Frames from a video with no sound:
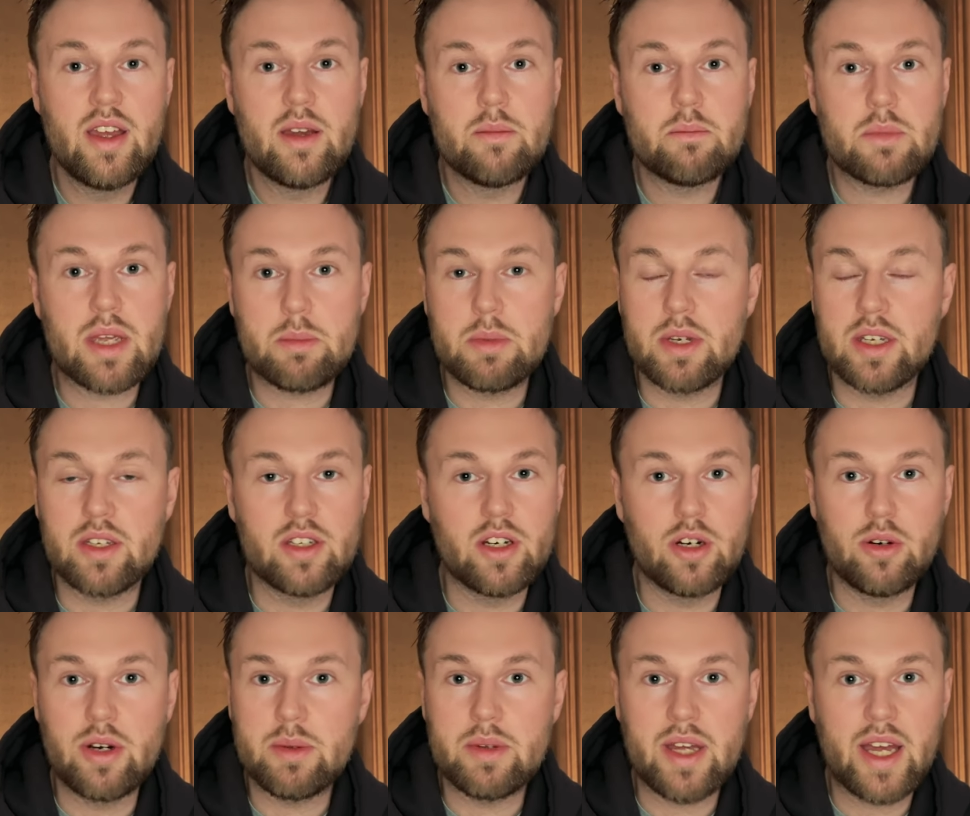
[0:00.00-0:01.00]
Maybe
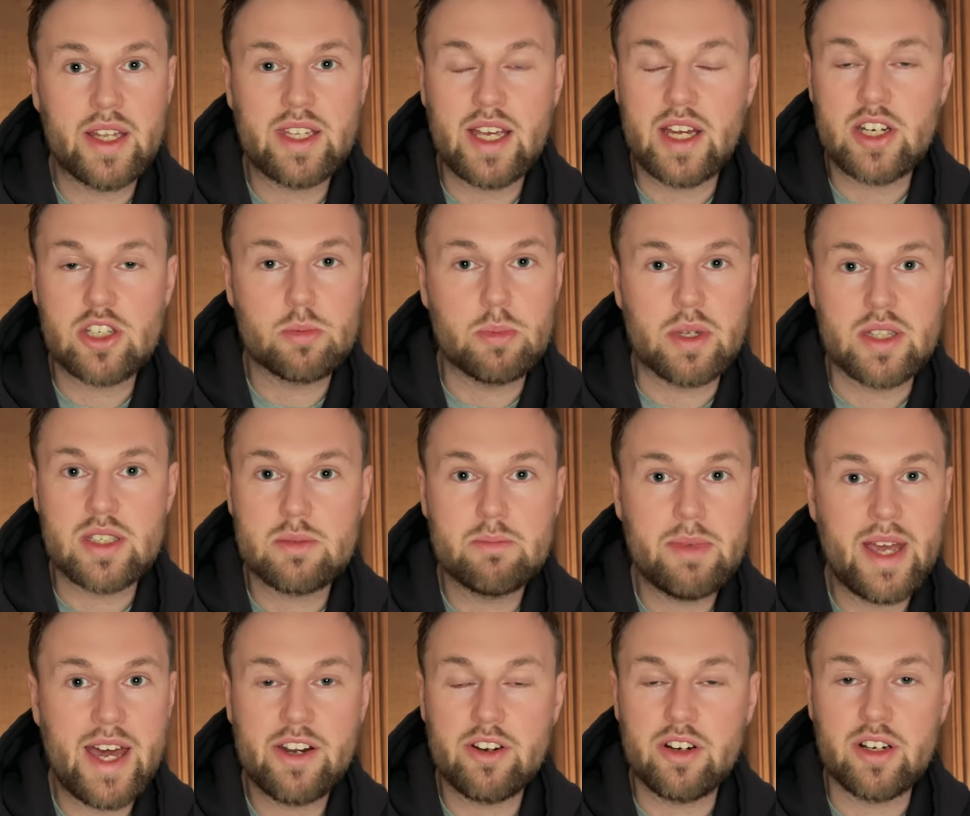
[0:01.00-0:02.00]
no attachments
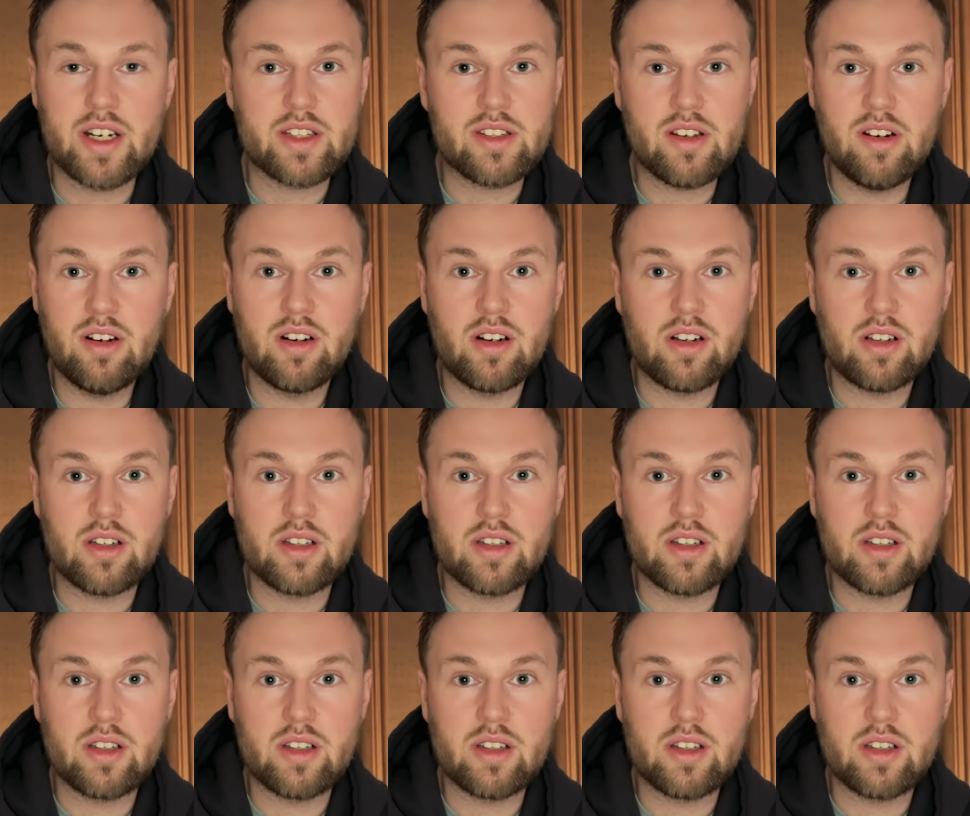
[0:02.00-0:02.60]
matter at all,